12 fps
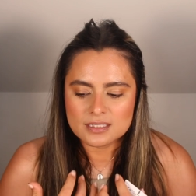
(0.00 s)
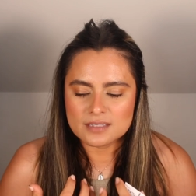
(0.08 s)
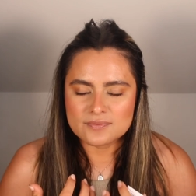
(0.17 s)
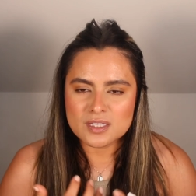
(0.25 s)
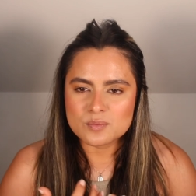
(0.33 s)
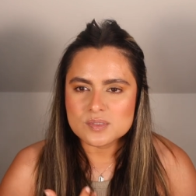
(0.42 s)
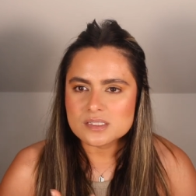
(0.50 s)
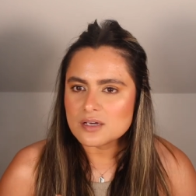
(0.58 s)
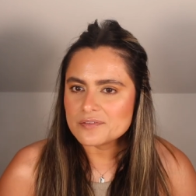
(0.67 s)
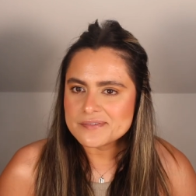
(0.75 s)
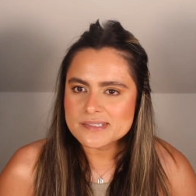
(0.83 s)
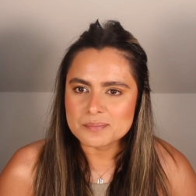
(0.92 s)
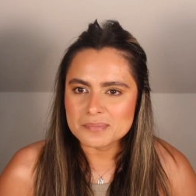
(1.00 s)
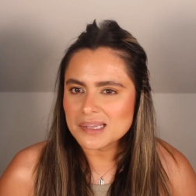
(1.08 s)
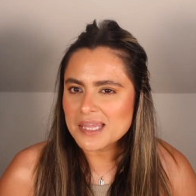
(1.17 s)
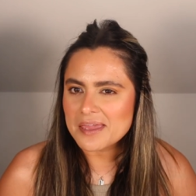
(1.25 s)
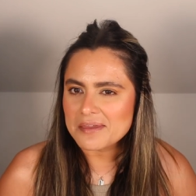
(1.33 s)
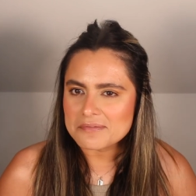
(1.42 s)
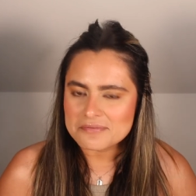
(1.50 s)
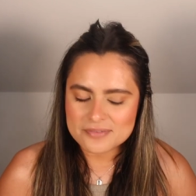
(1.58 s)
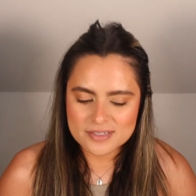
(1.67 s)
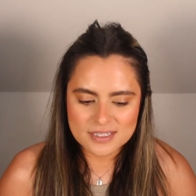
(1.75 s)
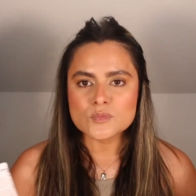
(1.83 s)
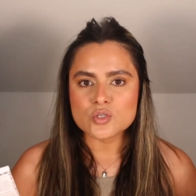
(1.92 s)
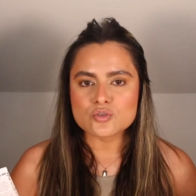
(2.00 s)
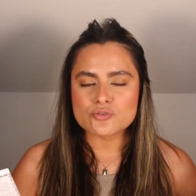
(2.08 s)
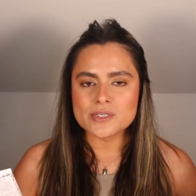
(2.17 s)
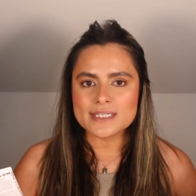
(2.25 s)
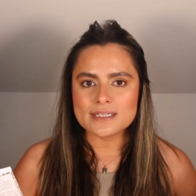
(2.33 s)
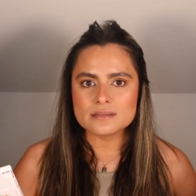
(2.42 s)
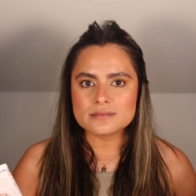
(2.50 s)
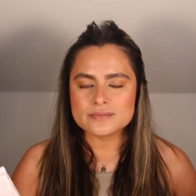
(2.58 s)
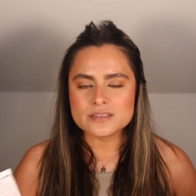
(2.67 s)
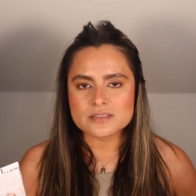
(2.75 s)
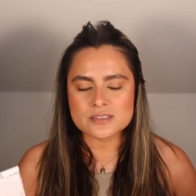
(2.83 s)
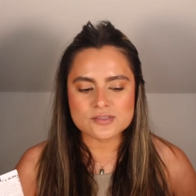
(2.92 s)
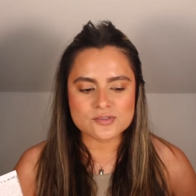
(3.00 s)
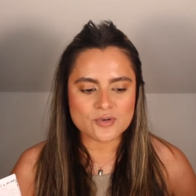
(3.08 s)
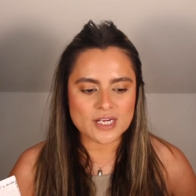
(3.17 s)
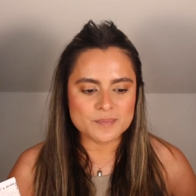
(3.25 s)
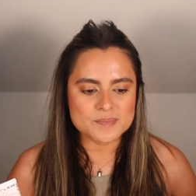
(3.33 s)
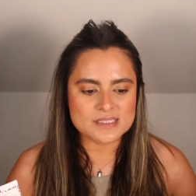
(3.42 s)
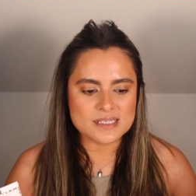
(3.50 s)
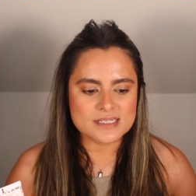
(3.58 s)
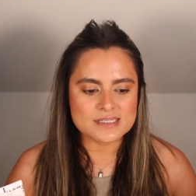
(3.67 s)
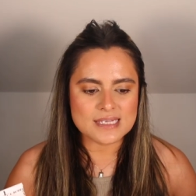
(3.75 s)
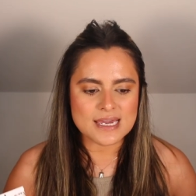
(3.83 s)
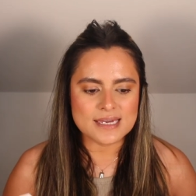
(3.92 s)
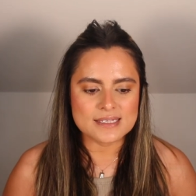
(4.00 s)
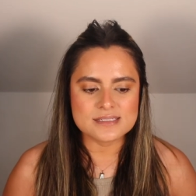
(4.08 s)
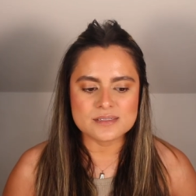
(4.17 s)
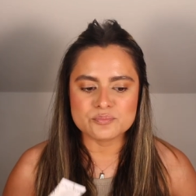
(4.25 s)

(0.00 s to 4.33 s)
giving himself some love. Drunk Elephant describes this as